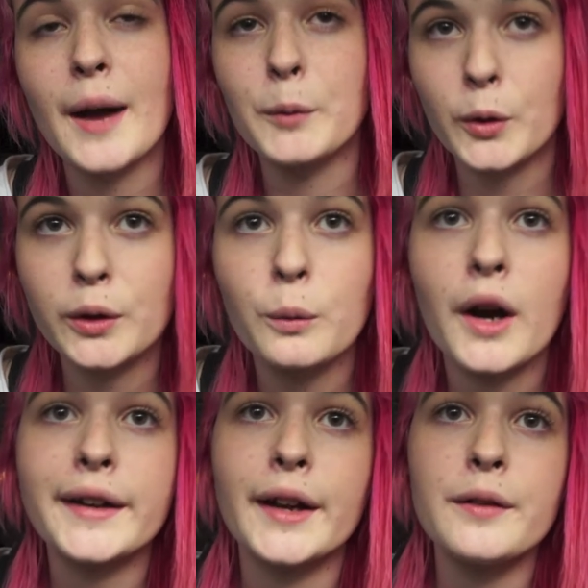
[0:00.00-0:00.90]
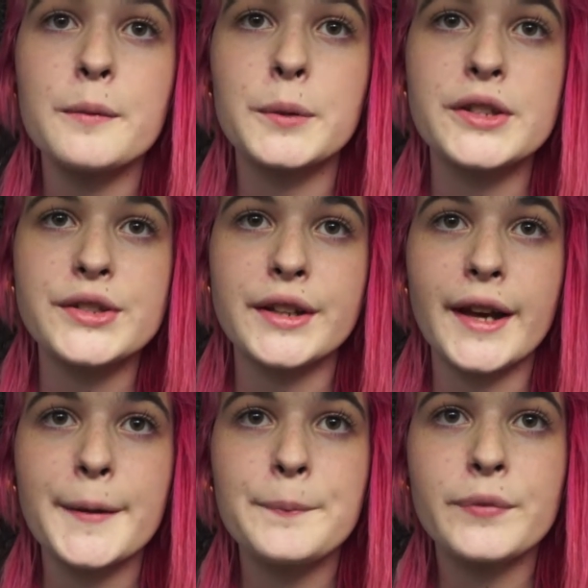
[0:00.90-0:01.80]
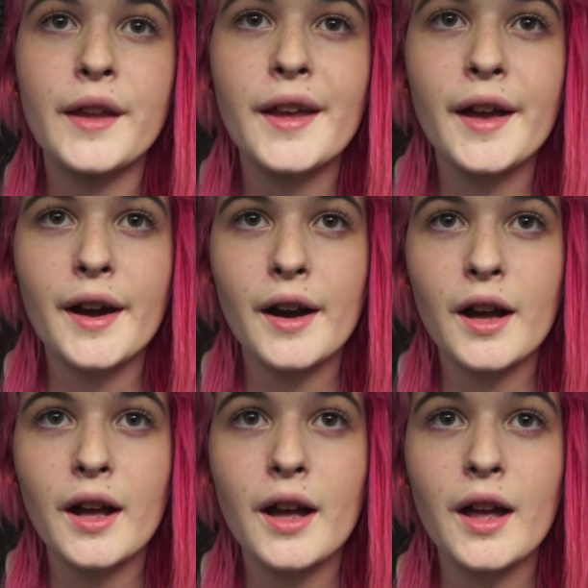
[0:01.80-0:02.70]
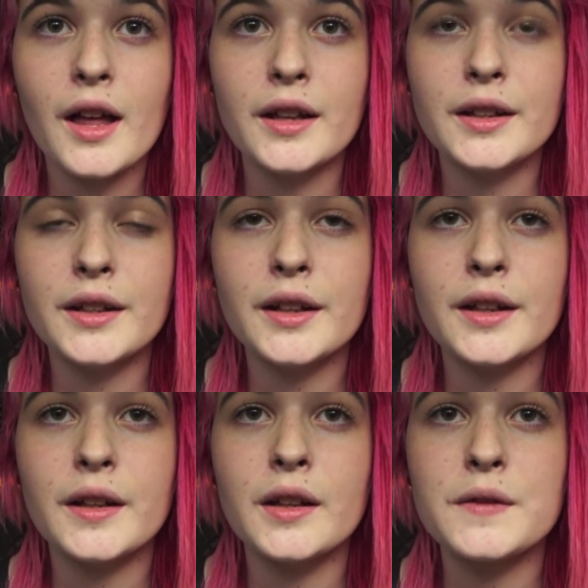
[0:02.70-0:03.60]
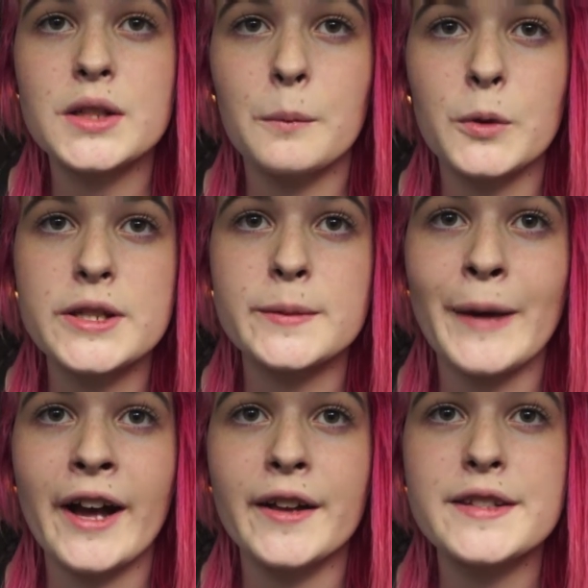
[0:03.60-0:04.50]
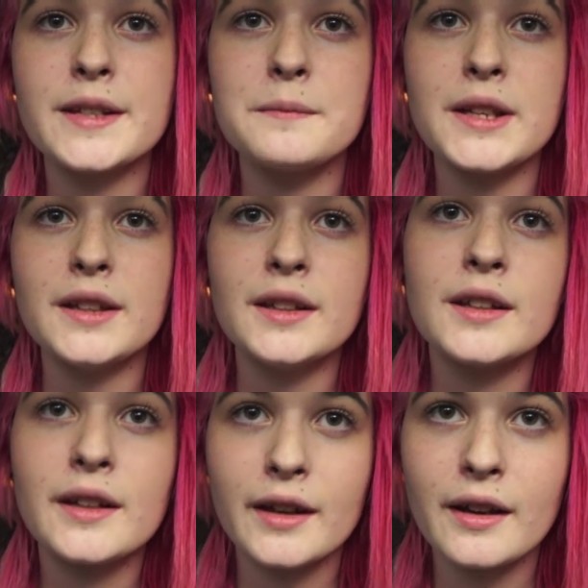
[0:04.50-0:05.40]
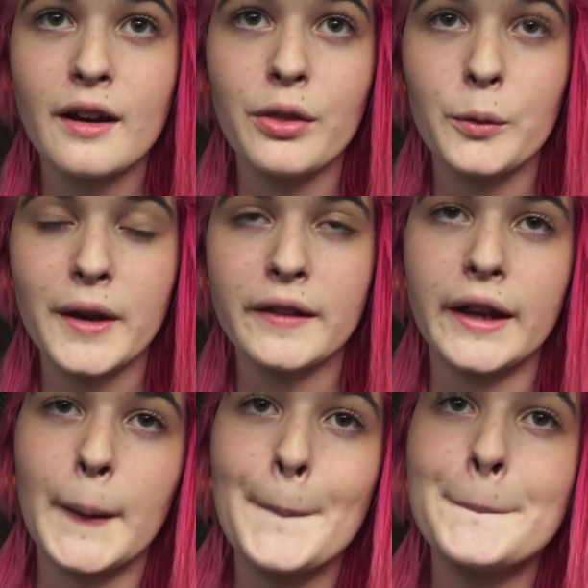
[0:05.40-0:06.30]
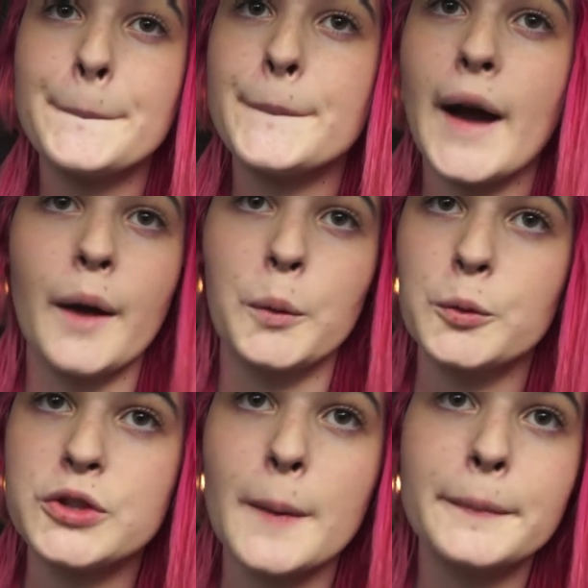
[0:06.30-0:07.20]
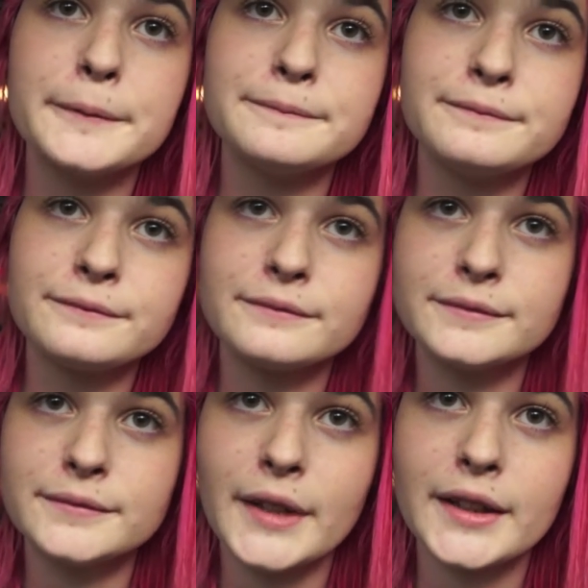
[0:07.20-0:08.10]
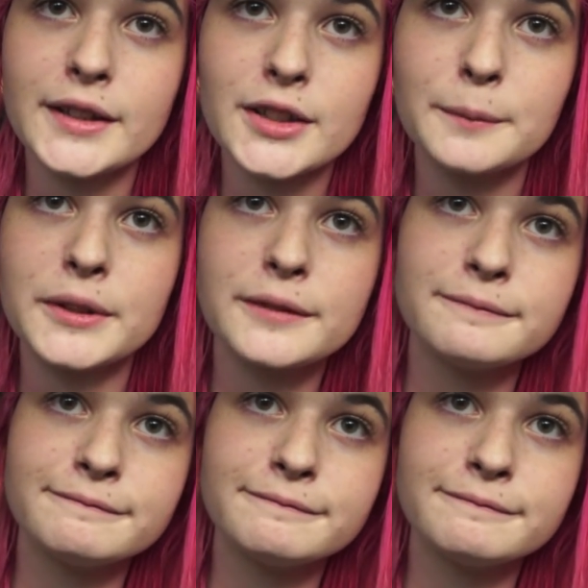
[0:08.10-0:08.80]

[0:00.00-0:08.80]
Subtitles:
"I'm going to walk down to the bridge today, and if someone smiles at me on the way there, I won't jump." And he jumped.